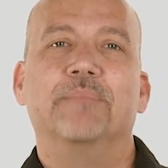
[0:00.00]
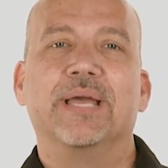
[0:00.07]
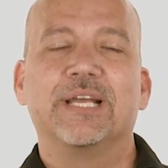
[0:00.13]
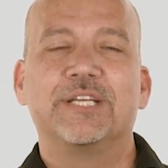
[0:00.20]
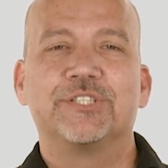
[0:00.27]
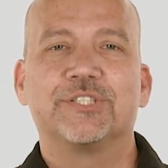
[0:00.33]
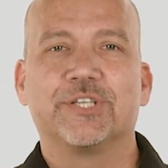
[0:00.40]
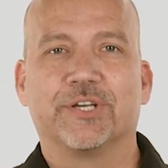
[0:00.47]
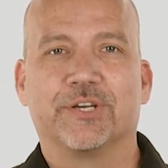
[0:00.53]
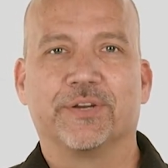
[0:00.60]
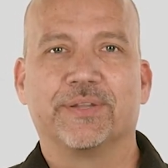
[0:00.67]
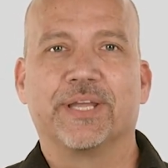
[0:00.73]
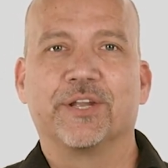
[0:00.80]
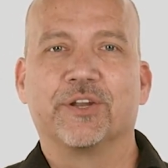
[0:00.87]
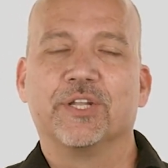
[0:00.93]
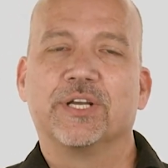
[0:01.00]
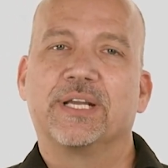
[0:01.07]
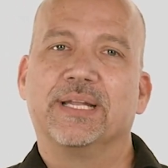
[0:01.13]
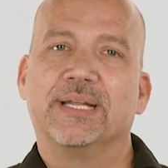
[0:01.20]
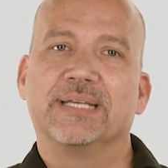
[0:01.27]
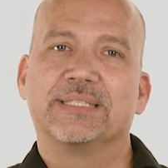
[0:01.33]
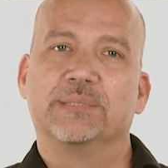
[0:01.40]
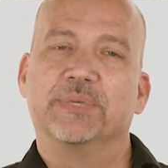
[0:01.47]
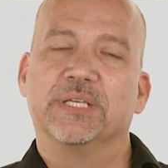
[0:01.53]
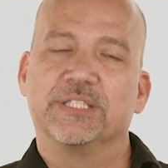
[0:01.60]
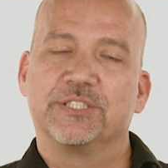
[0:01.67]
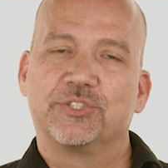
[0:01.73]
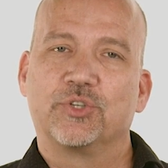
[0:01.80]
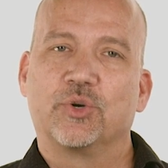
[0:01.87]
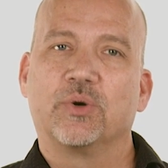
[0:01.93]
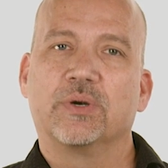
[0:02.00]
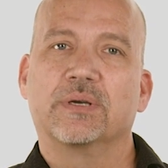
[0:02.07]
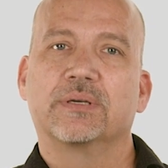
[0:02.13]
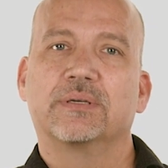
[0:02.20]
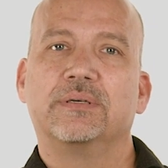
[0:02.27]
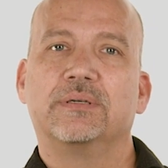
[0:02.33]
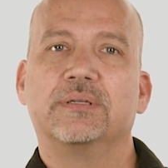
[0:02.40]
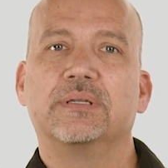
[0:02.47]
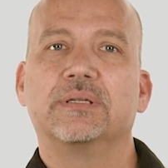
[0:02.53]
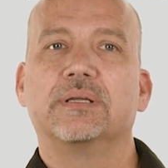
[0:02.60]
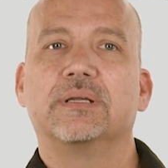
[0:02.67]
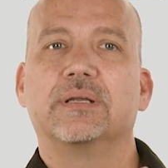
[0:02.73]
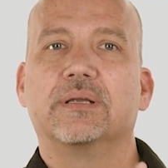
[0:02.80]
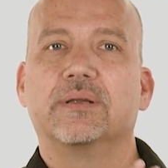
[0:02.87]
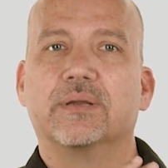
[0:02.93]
make sure that you're looking at some historical